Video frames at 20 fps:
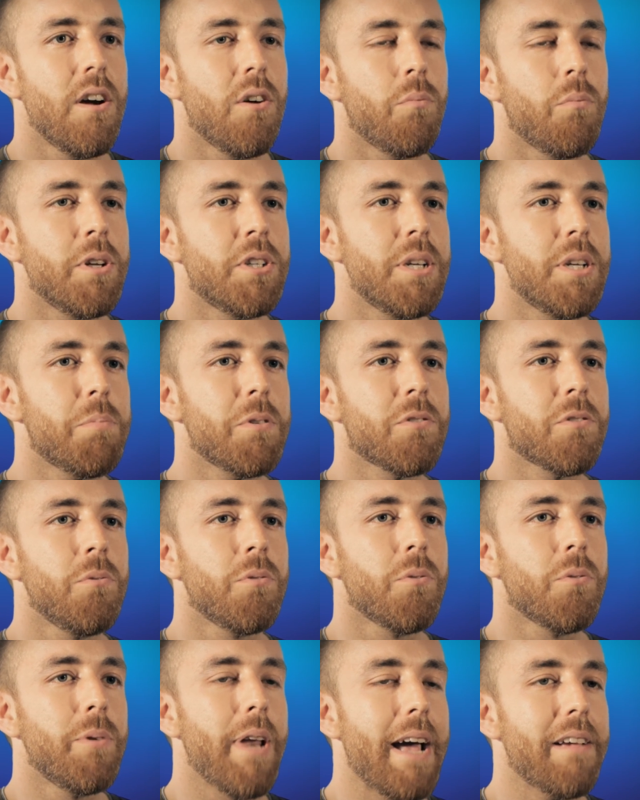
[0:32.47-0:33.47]
We ship a tool
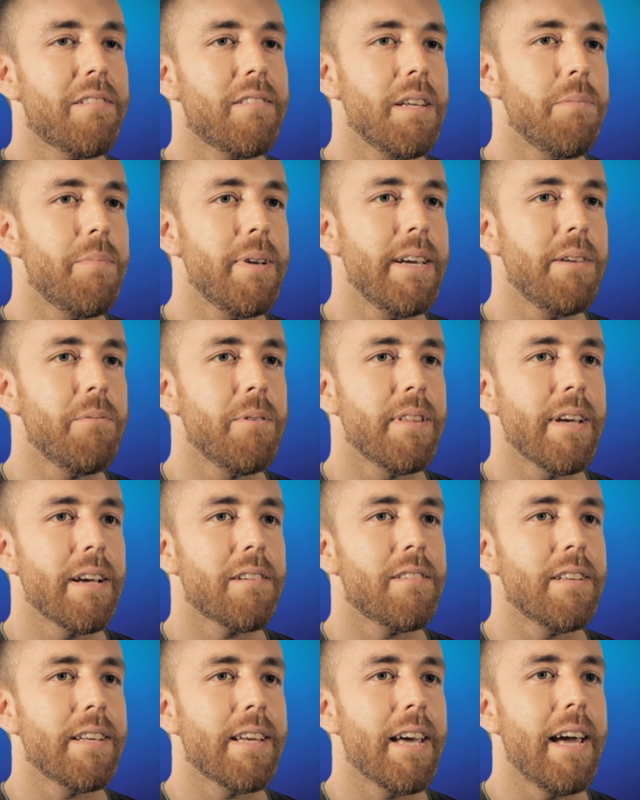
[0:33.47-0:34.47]
called SDB with the
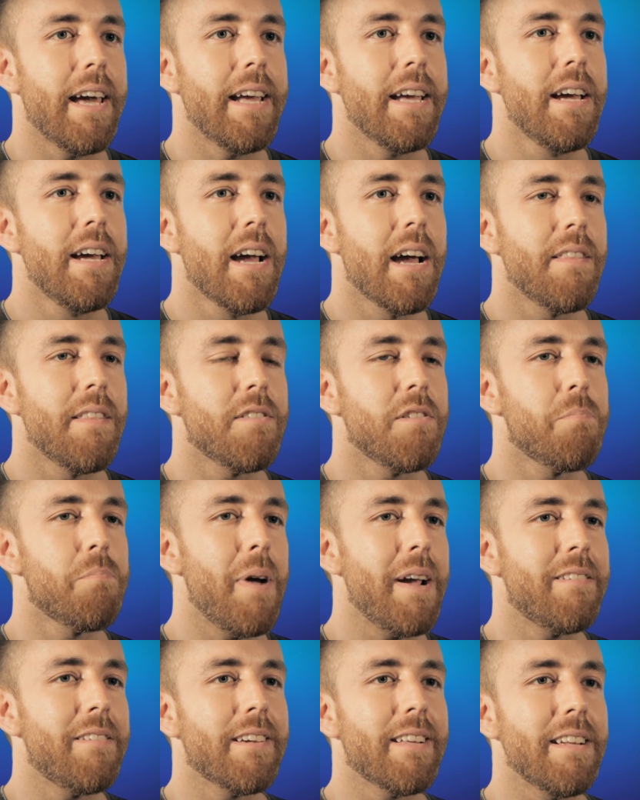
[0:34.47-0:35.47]
SDK. This is
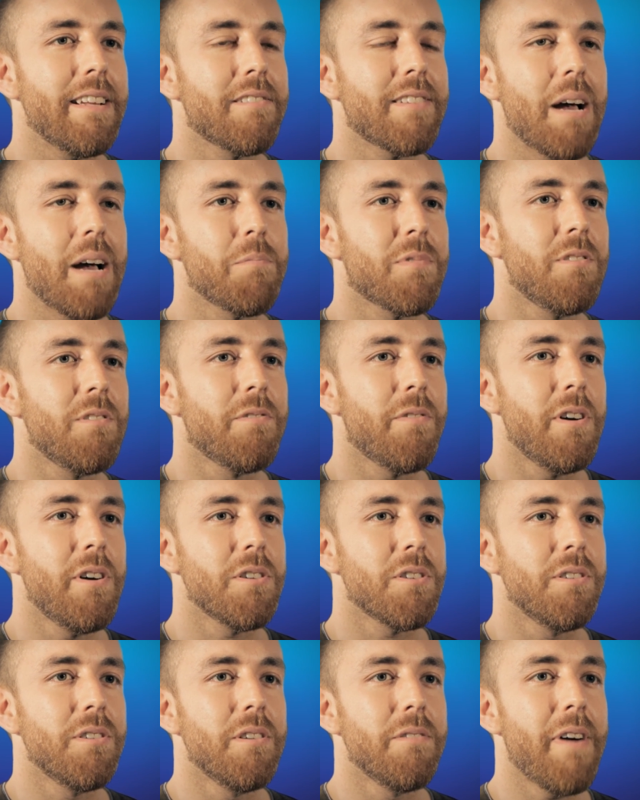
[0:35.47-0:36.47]
basically Samsung's
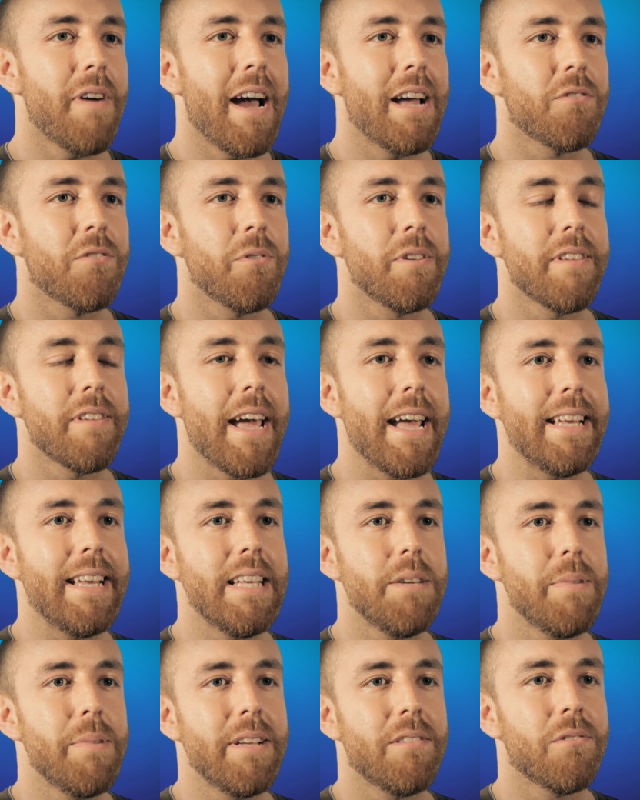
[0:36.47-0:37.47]
version of Android's
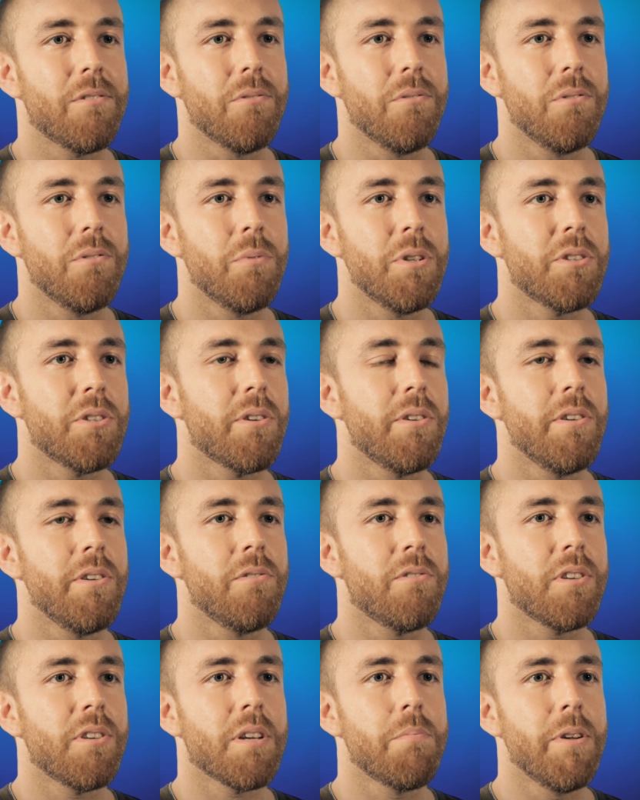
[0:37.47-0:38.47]
ADB tool, which you can
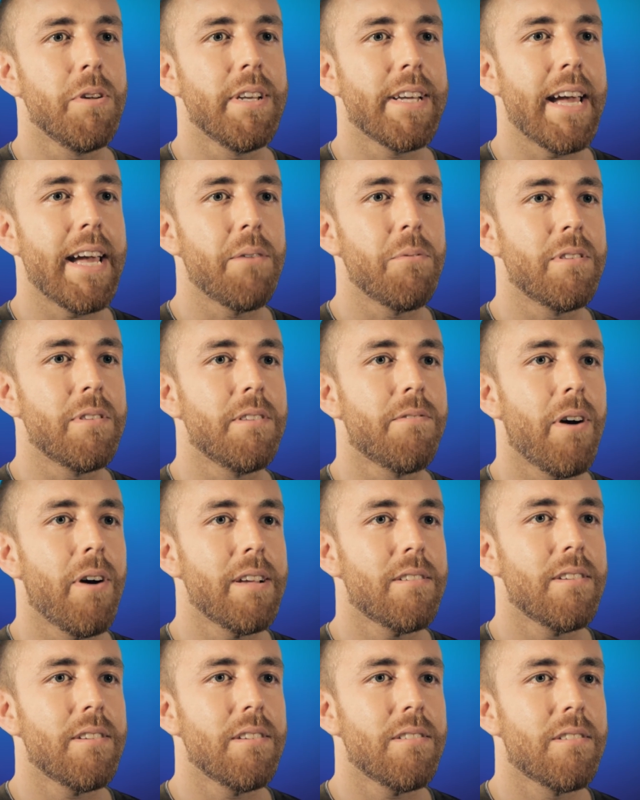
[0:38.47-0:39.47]
use to communicate with
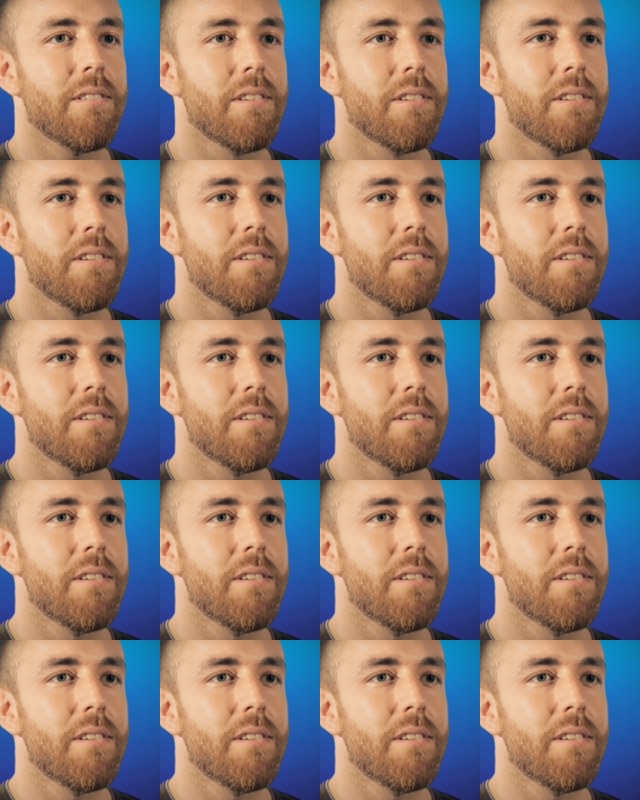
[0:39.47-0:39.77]
devices.